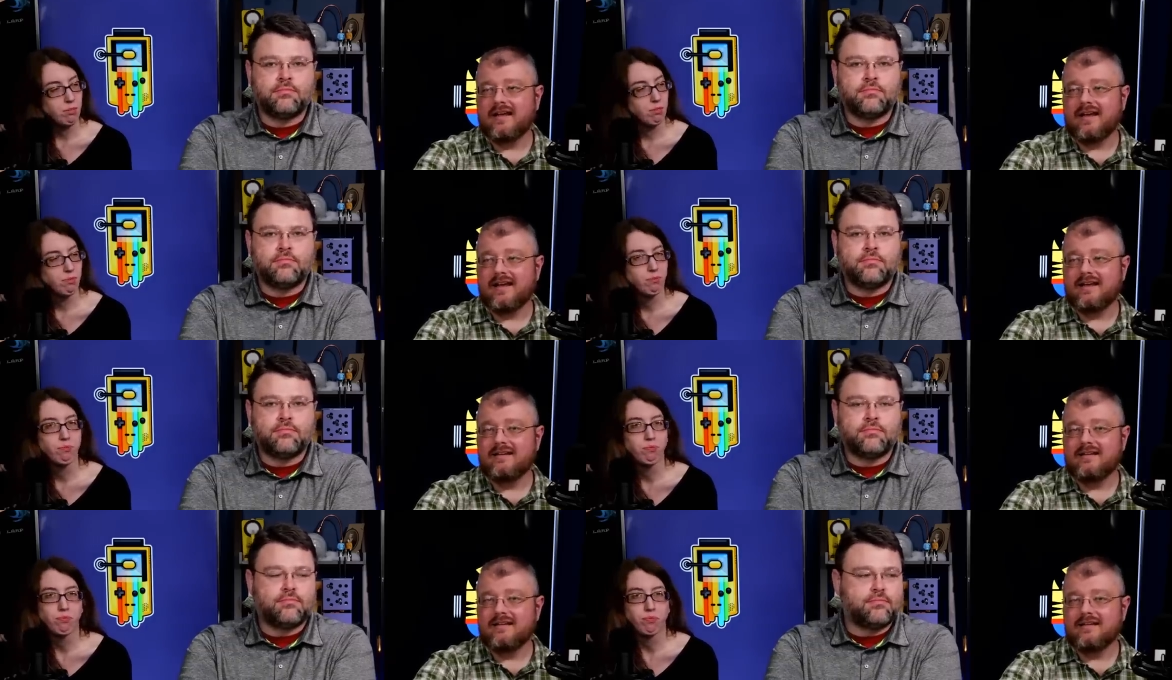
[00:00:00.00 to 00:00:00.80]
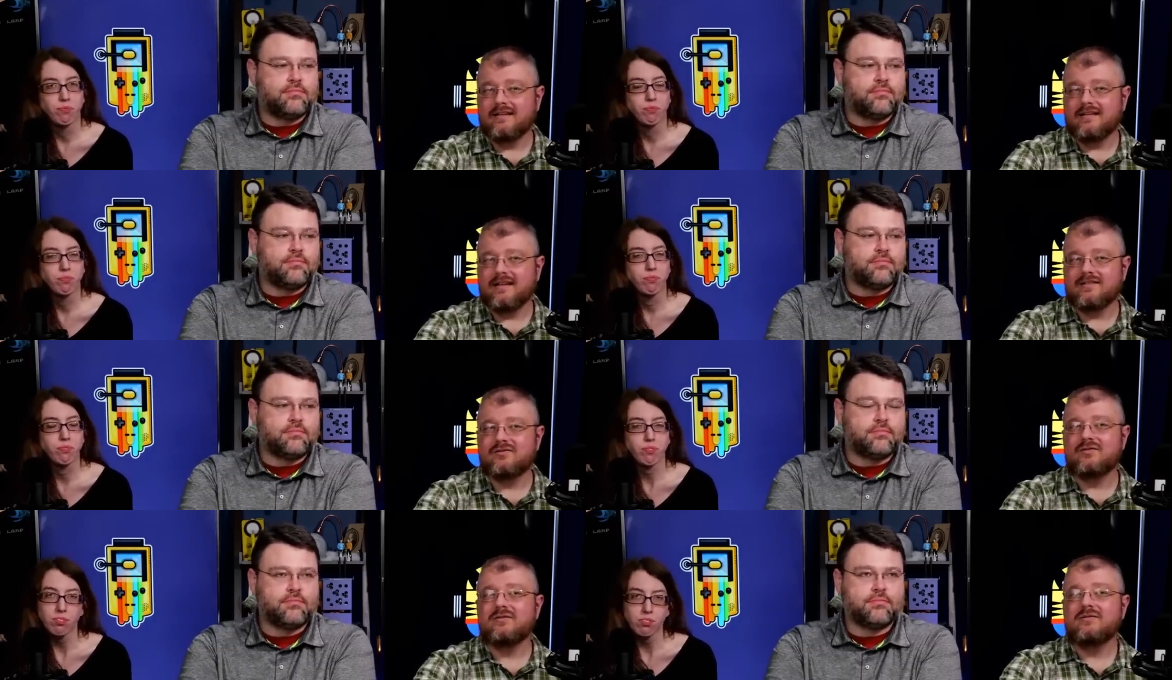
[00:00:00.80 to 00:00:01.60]
Speaker 1: And that's
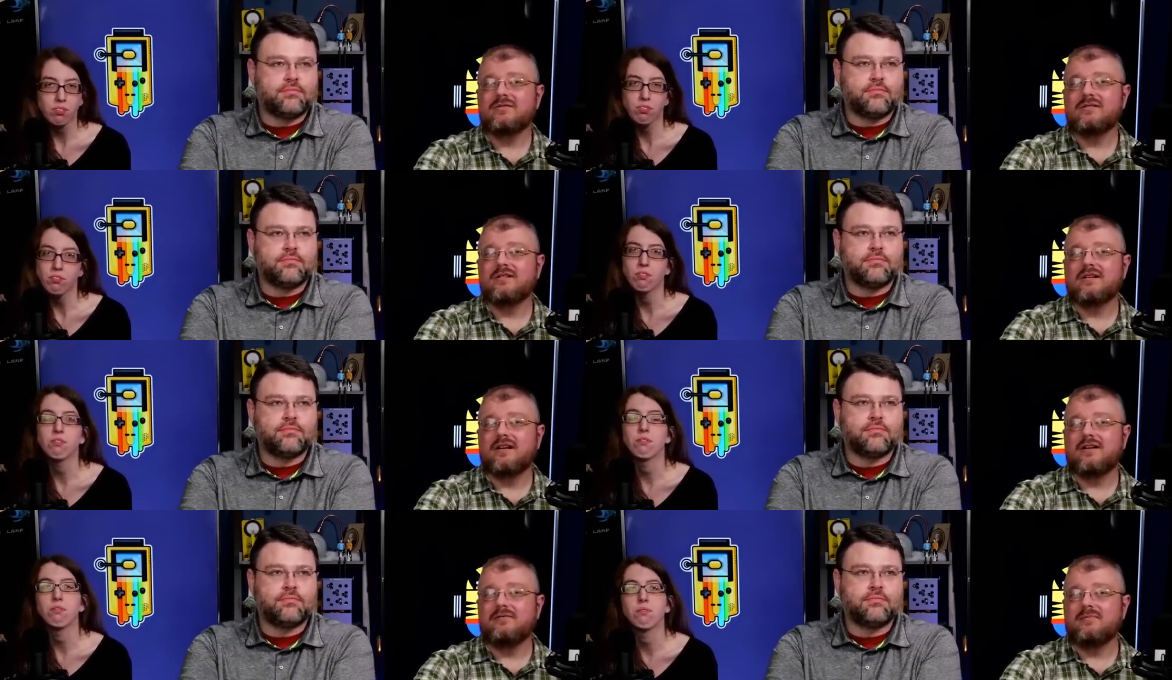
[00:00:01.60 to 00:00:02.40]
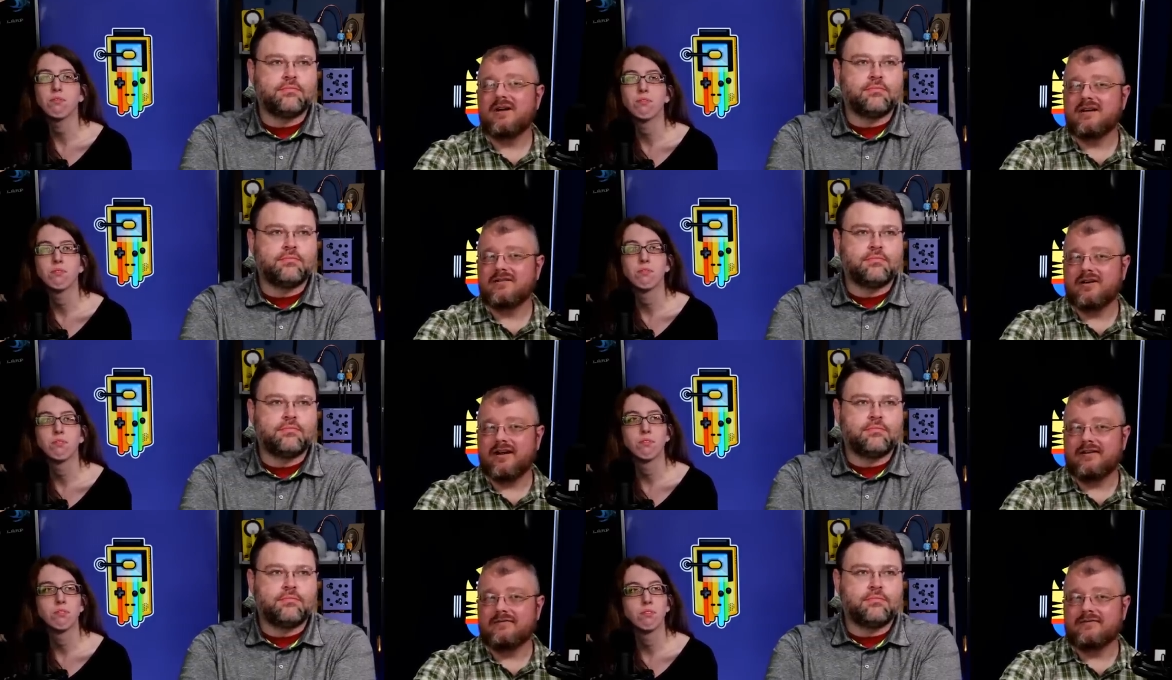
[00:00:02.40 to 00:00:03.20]
true of Minecraft.